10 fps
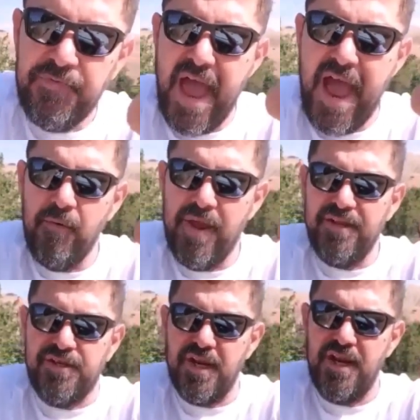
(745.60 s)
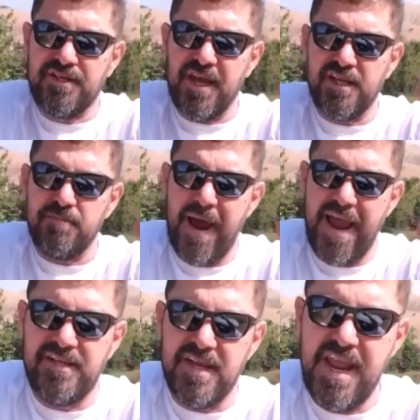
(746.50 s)
now in Jesus'
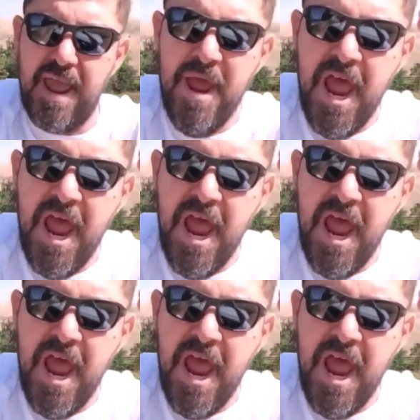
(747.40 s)
mighty name.